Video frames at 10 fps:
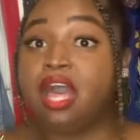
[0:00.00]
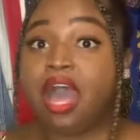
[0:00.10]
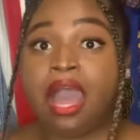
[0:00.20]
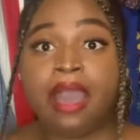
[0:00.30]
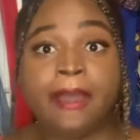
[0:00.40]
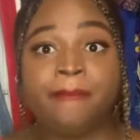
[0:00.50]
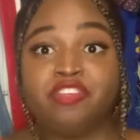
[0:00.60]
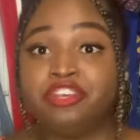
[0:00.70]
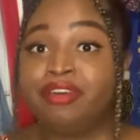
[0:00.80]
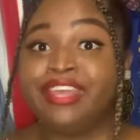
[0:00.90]

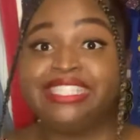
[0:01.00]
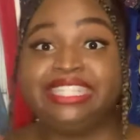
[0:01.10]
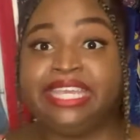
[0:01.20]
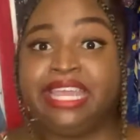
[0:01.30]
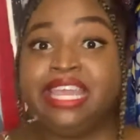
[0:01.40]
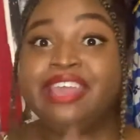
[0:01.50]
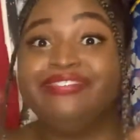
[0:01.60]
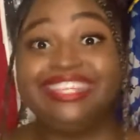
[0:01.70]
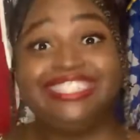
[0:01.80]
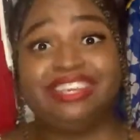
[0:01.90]
they see
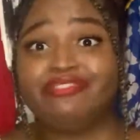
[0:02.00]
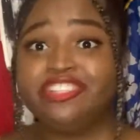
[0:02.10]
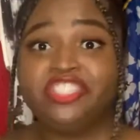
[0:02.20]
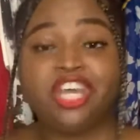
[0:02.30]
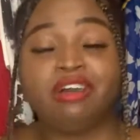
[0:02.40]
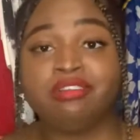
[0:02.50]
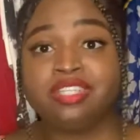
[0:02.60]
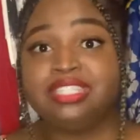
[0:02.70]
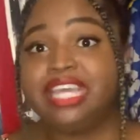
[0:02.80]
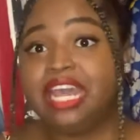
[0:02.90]
these different shows
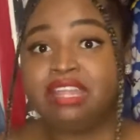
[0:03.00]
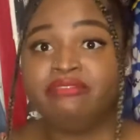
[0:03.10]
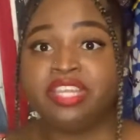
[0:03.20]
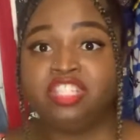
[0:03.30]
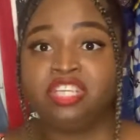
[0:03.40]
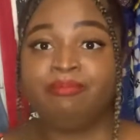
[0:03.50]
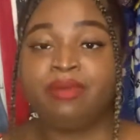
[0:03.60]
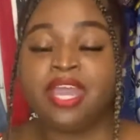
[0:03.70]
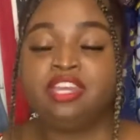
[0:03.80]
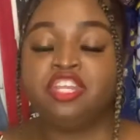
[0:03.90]
on television, but